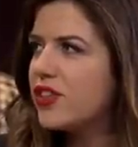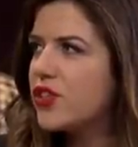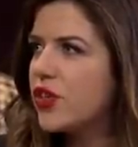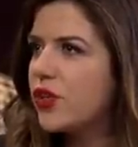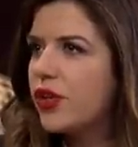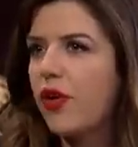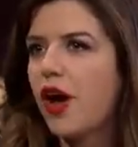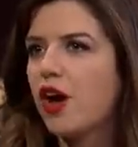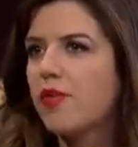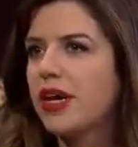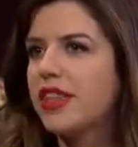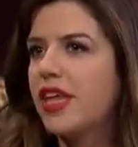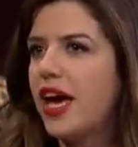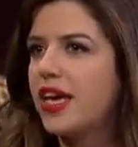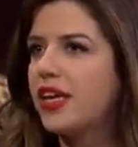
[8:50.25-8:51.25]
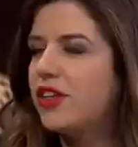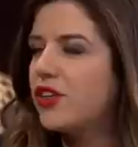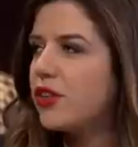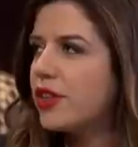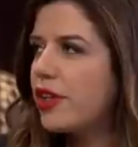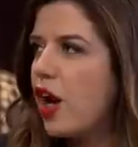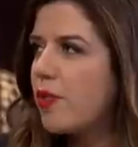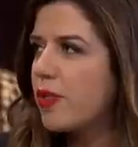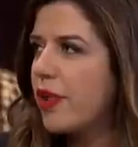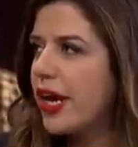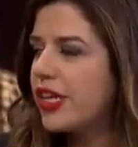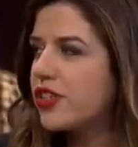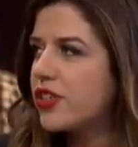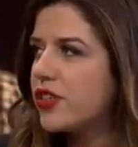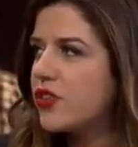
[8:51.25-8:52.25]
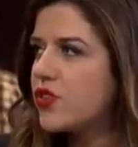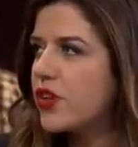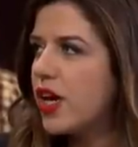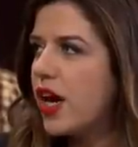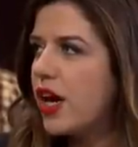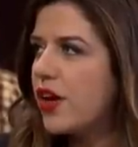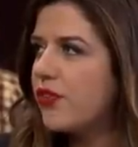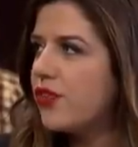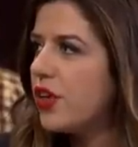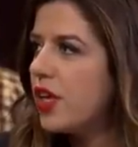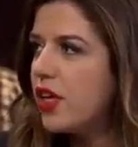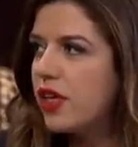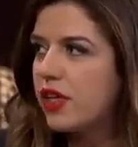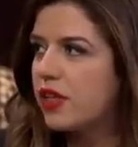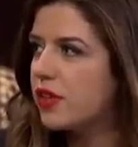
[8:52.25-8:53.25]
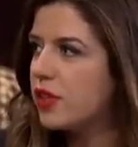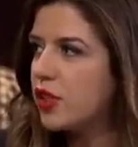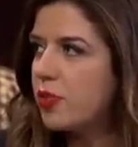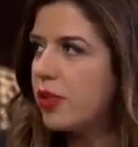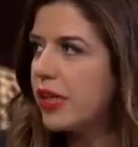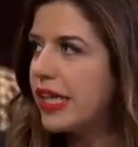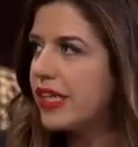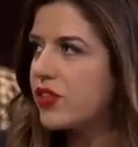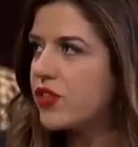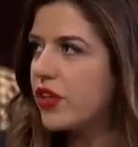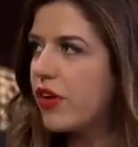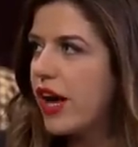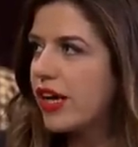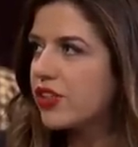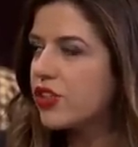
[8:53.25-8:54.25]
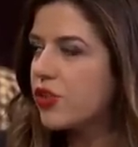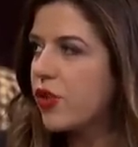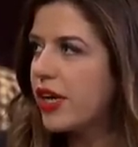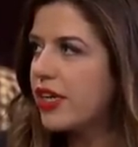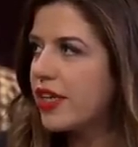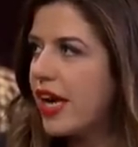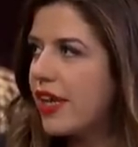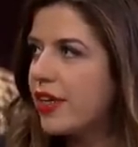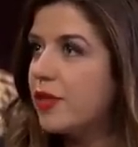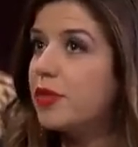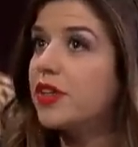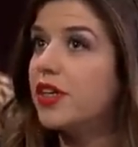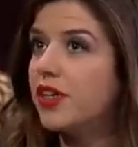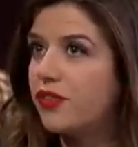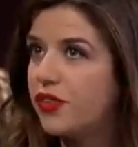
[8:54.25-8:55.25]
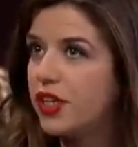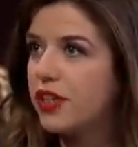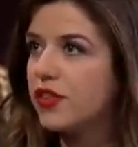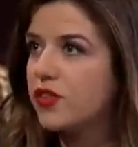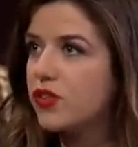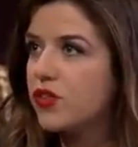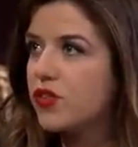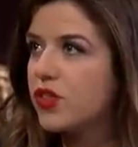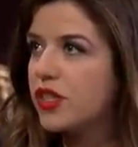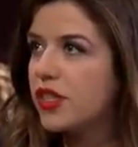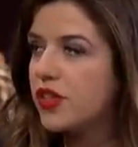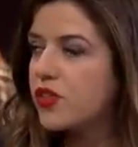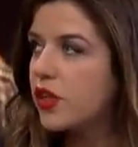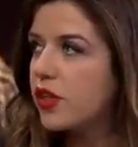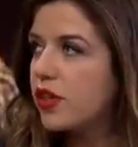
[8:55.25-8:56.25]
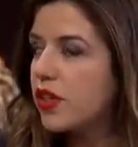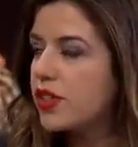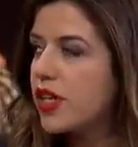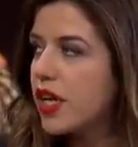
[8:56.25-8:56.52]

And so, how might that hinder the operations of the police that are actually trying to get him if he can see this on